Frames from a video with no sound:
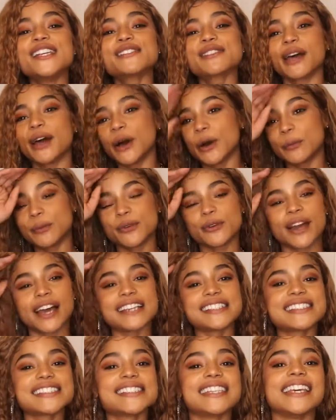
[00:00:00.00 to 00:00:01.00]
So I hope you
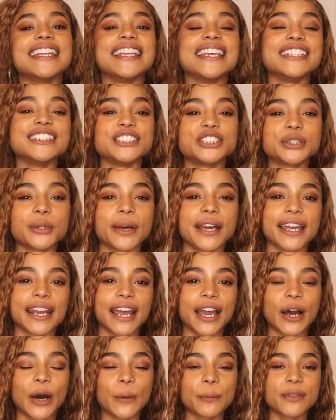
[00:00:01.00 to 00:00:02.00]
guys did enjoy, and
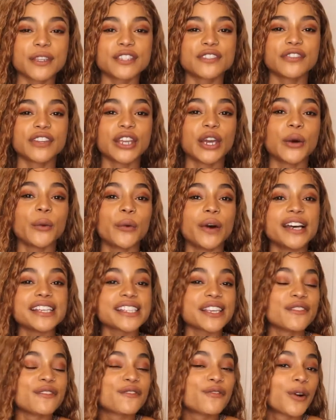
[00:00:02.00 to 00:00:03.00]
I hope this video was
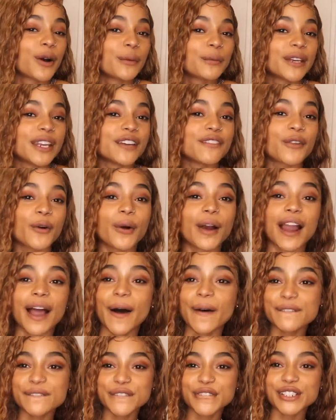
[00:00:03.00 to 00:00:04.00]
informative or
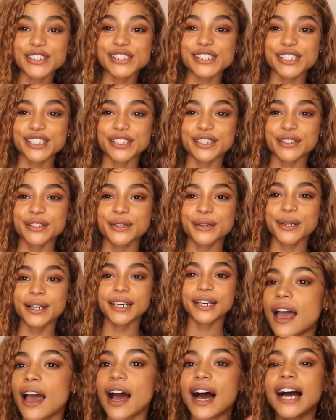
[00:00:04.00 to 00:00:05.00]
helpful to you.
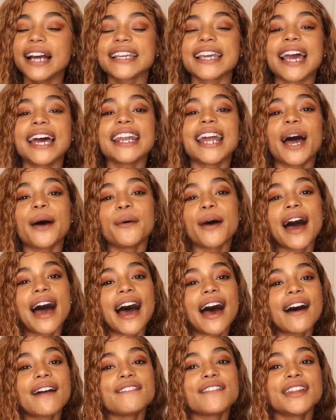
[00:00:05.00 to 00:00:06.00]
Again, I will
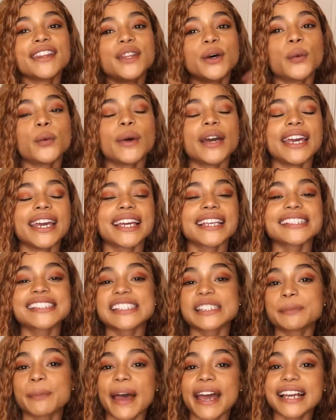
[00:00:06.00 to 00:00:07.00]
have the wig
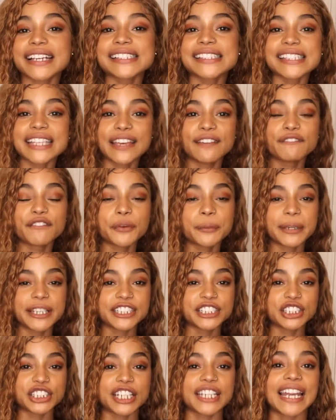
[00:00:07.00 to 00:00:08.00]
specs,
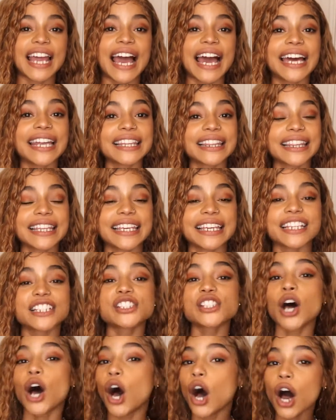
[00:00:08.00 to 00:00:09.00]
information, and
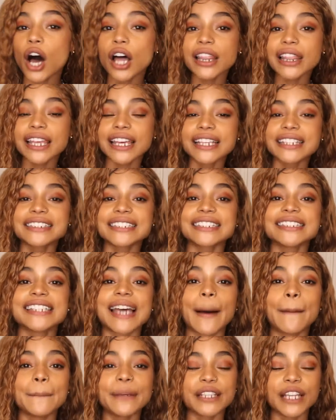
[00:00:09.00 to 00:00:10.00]
links all linked
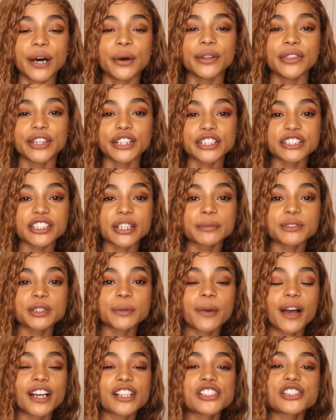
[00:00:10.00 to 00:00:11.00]
down below in the description
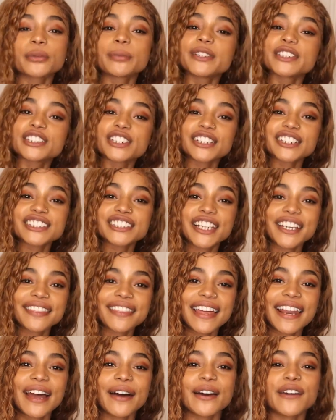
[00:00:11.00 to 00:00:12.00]
box, so be sure to check
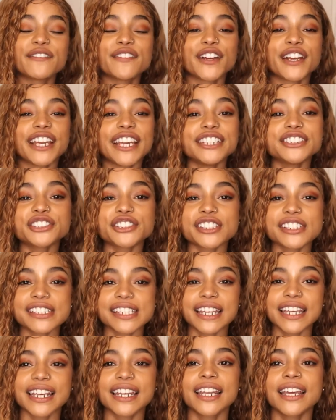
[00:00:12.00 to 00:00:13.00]
that out if you're
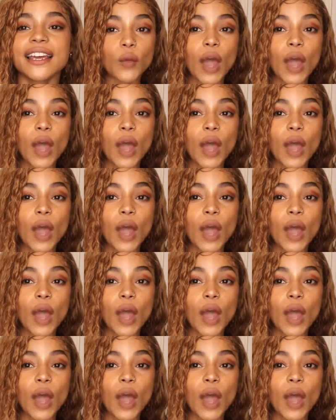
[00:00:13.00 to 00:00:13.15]
interested.